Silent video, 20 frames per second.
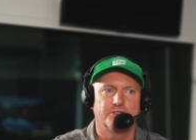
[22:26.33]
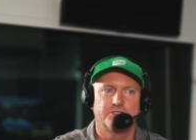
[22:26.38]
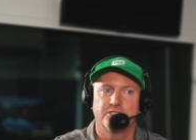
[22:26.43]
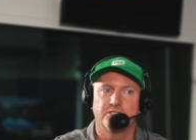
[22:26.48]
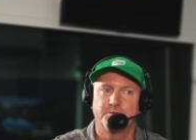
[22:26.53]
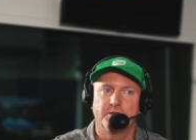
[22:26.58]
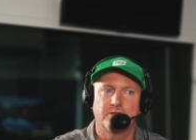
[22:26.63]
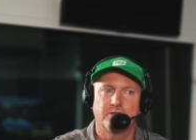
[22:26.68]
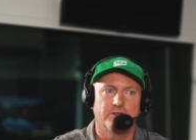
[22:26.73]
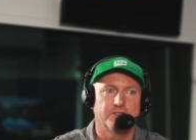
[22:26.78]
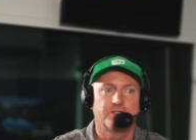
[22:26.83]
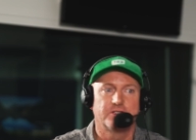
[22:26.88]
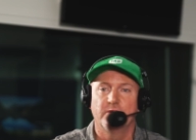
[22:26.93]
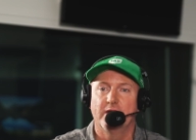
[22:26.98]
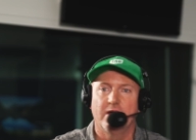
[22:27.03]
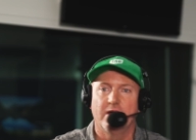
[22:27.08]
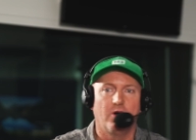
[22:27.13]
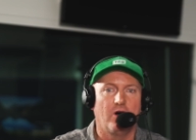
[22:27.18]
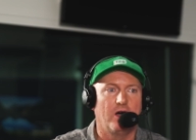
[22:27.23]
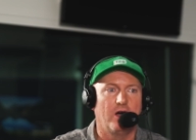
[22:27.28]
just because to
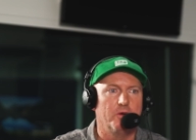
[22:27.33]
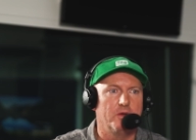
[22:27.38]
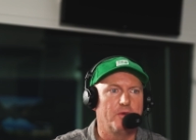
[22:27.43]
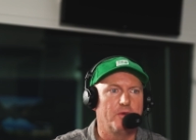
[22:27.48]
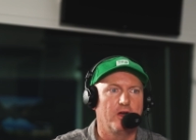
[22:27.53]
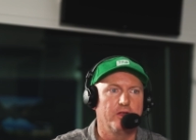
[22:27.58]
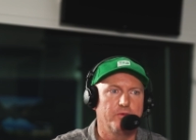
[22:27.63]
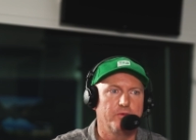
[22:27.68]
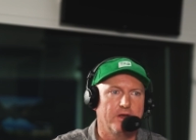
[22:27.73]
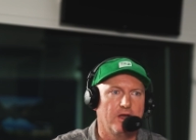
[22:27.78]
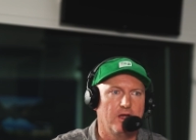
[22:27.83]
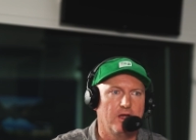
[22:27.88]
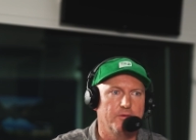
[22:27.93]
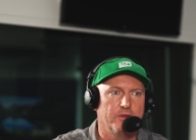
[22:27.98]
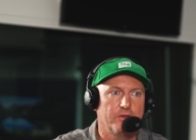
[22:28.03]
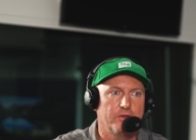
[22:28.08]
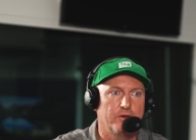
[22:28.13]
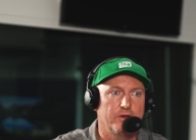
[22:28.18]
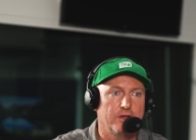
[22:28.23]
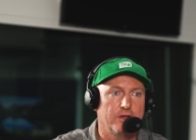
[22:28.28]
our eye we both went home
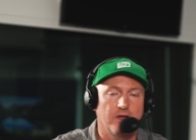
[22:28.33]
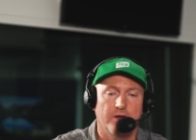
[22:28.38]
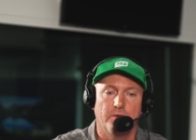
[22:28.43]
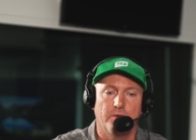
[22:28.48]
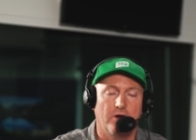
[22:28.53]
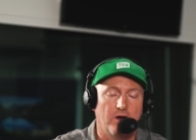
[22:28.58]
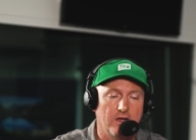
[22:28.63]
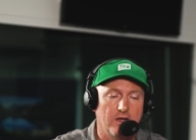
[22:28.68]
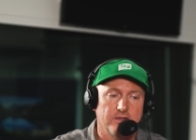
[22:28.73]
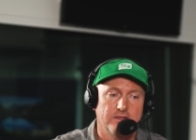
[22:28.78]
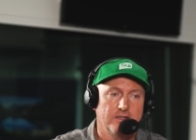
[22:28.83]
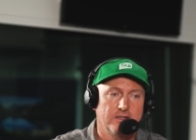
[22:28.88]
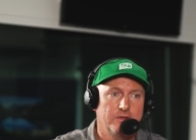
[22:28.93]
and thought, you know what,